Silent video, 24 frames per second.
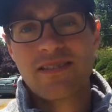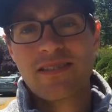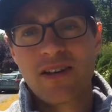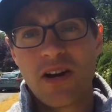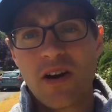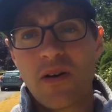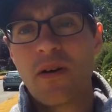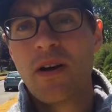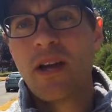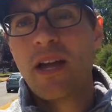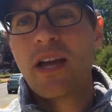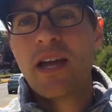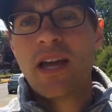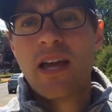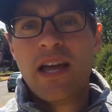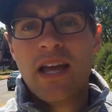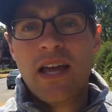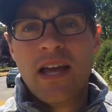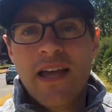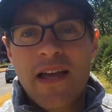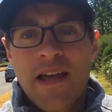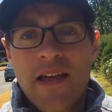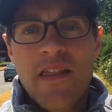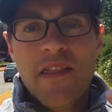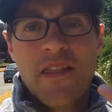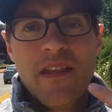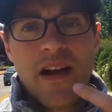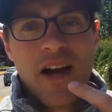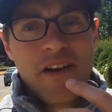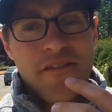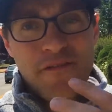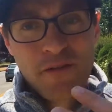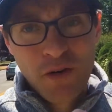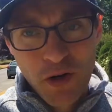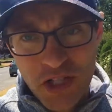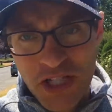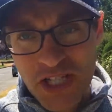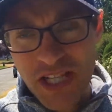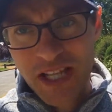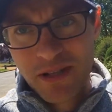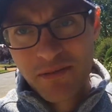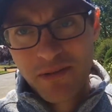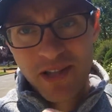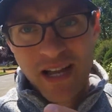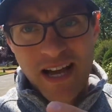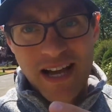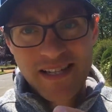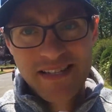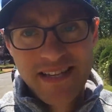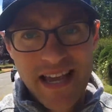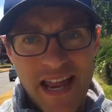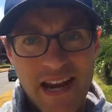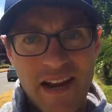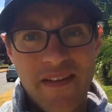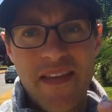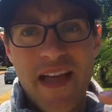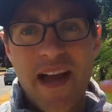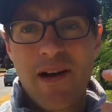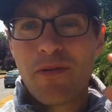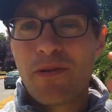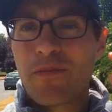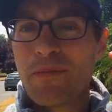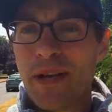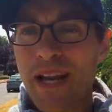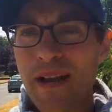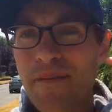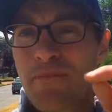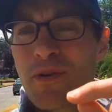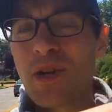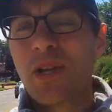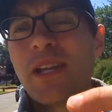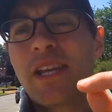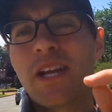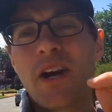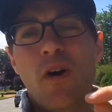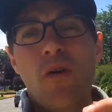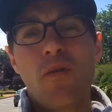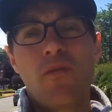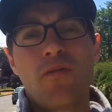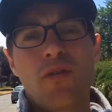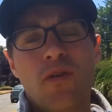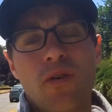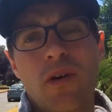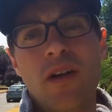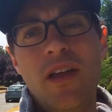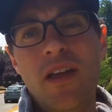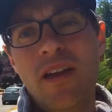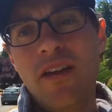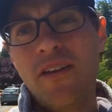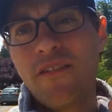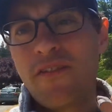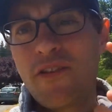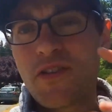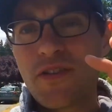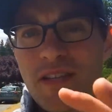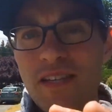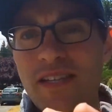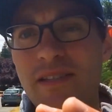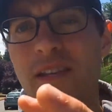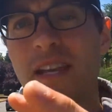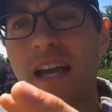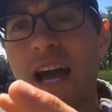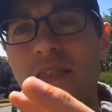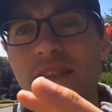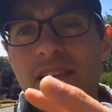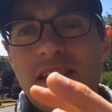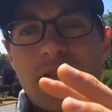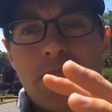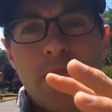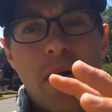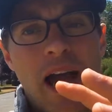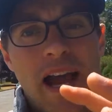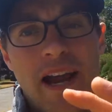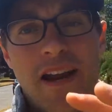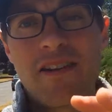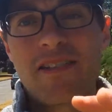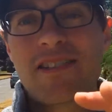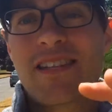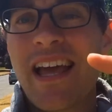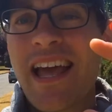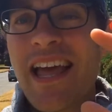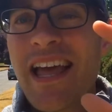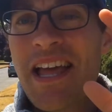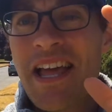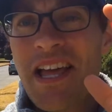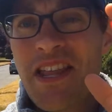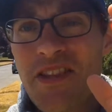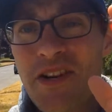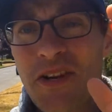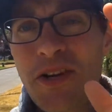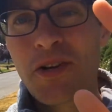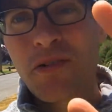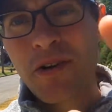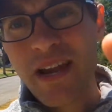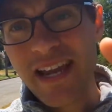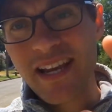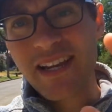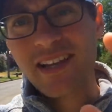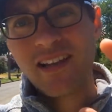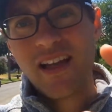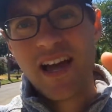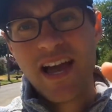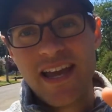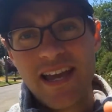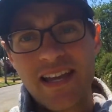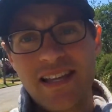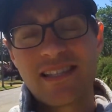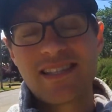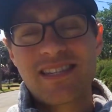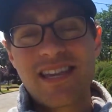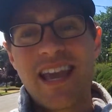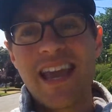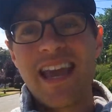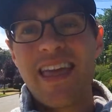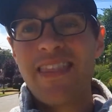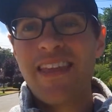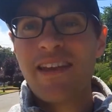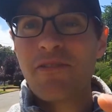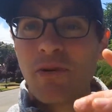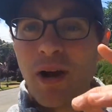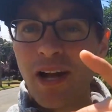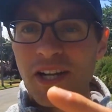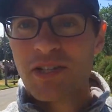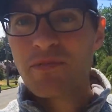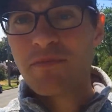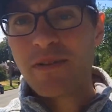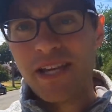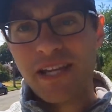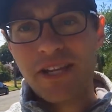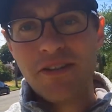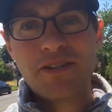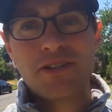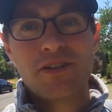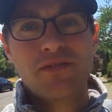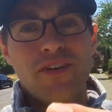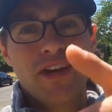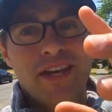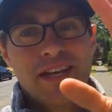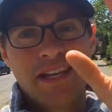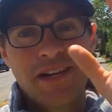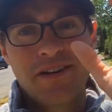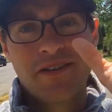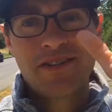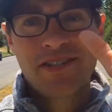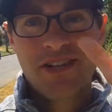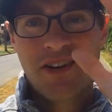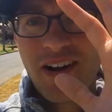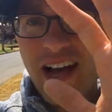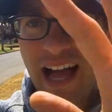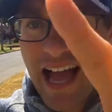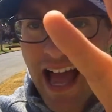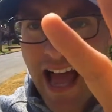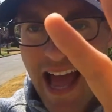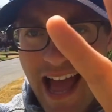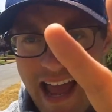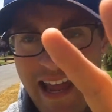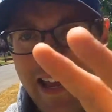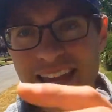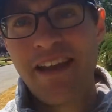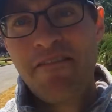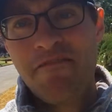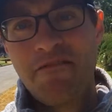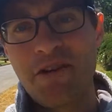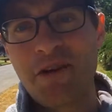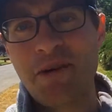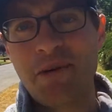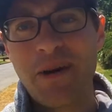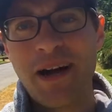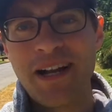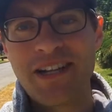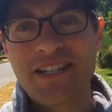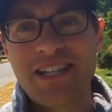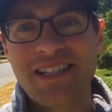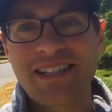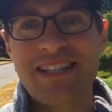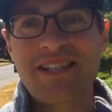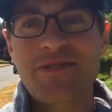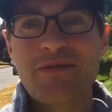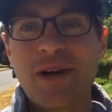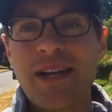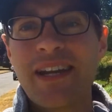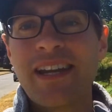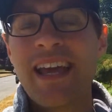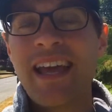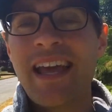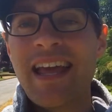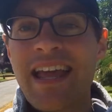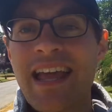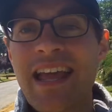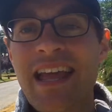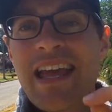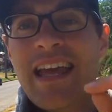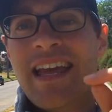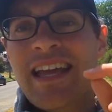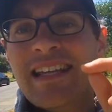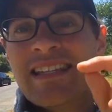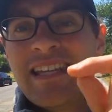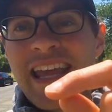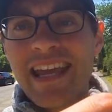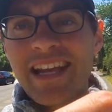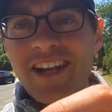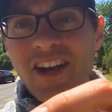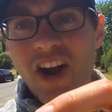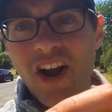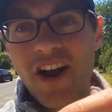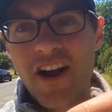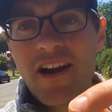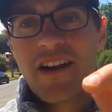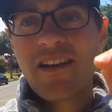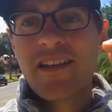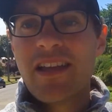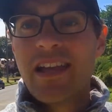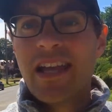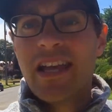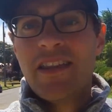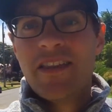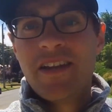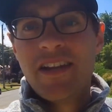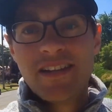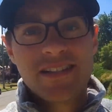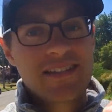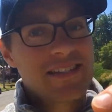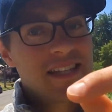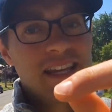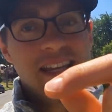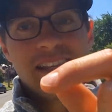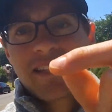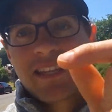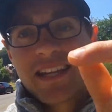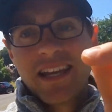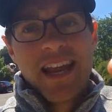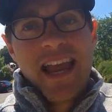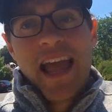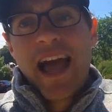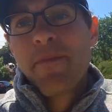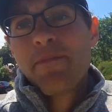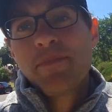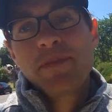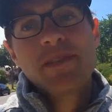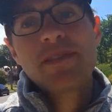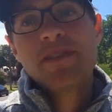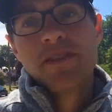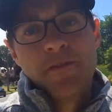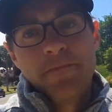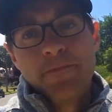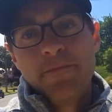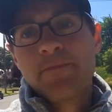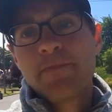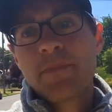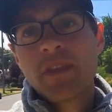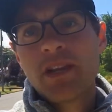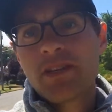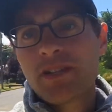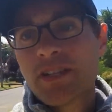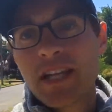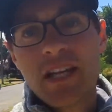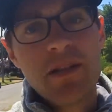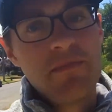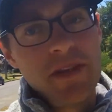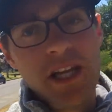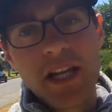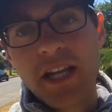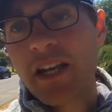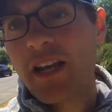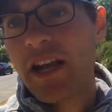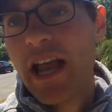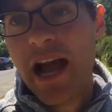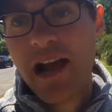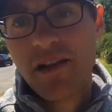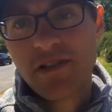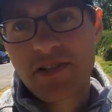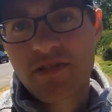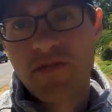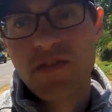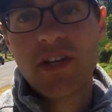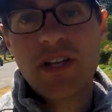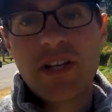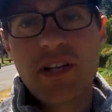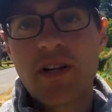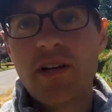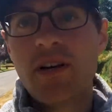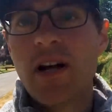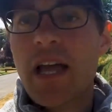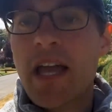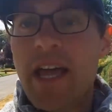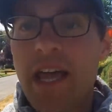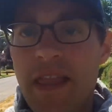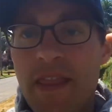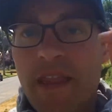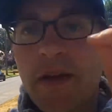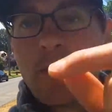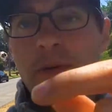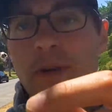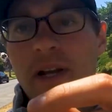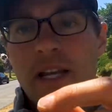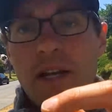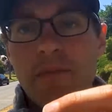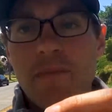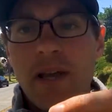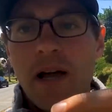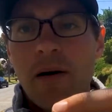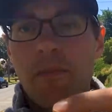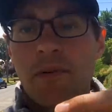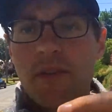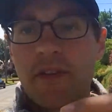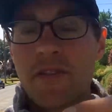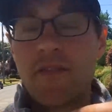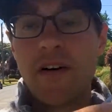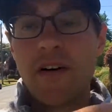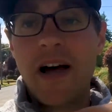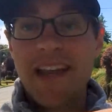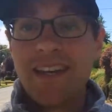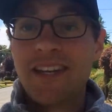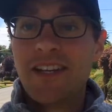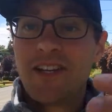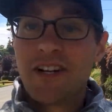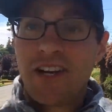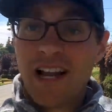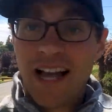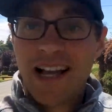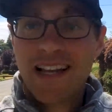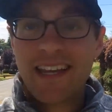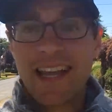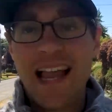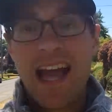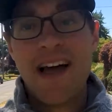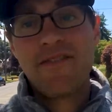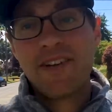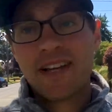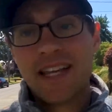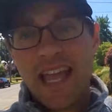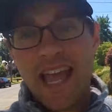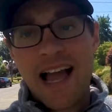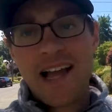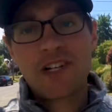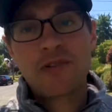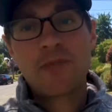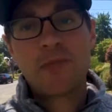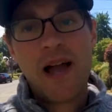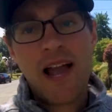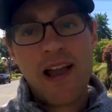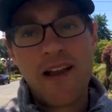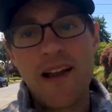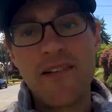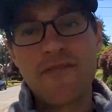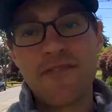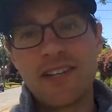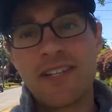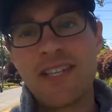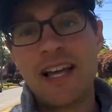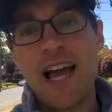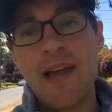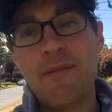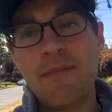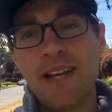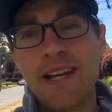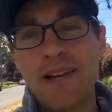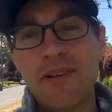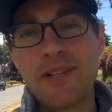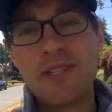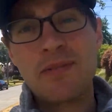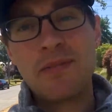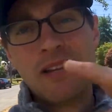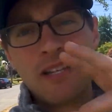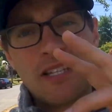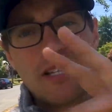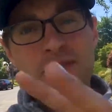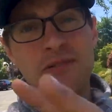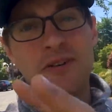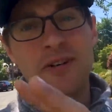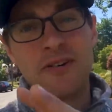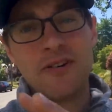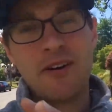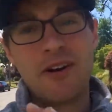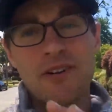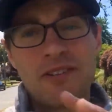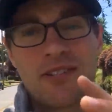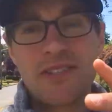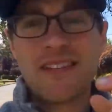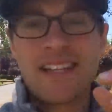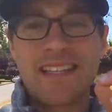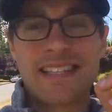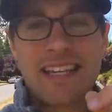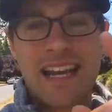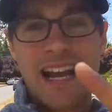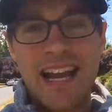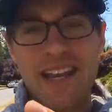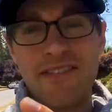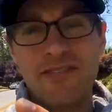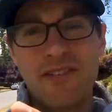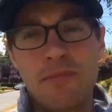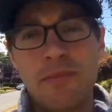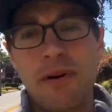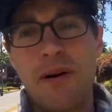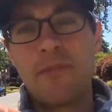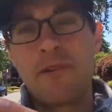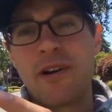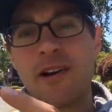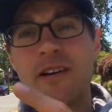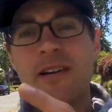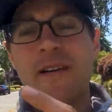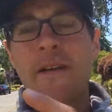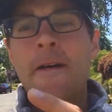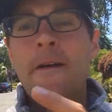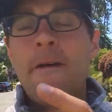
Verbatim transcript: So Unfortunately, we lost out on that one, but I'm really hopeful for these, these buyers. They're great clients, and they watch my YouTube videos, so hi, if you're watching this one, take heart. It's, it's gonna happen soon. There's gonna be a good house for you that we're gonna be able to find, and you're not gonna have a cash buyer every time. I know it's been two in a row, so that's kind of a bummer.